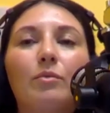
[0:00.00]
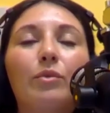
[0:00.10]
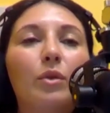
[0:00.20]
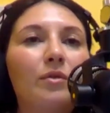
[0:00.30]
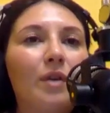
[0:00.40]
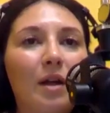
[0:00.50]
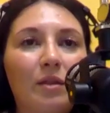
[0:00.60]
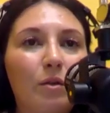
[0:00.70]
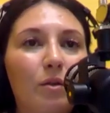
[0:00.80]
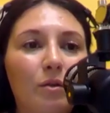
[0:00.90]
full of
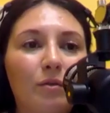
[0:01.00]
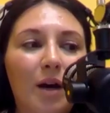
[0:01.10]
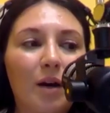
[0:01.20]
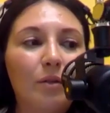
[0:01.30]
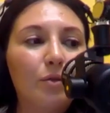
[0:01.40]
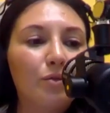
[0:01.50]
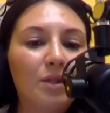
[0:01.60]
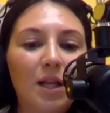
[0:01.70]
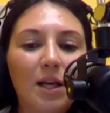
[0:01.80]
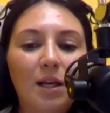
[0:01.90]
ethical
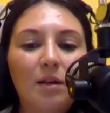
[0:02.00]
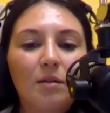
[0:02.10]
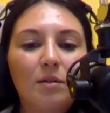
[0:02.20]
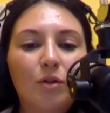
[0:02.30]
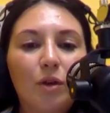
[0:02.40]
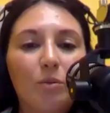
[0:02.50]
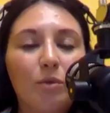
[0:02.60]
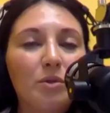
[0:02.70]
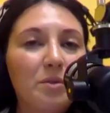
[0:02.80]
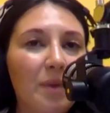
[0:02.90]
values, like starting
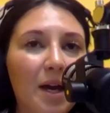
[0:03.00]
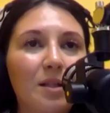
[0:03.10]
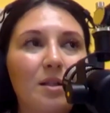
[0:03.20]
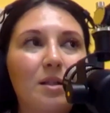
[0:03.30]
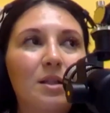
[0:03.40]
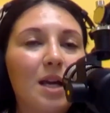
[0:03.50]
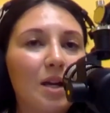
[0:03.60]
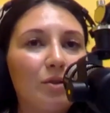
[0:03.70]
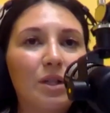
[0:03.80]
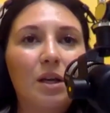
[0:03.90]
with respect,
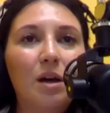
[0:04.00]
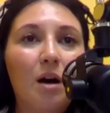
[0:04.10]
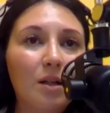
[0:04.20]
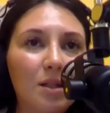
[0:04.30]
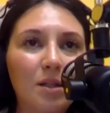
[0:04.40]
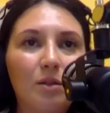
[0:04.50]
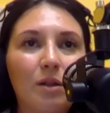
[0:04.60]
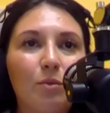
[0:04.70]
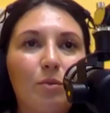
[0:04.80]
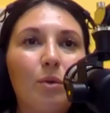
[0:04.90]
integrity,
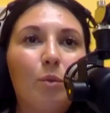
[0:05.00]
honesty. We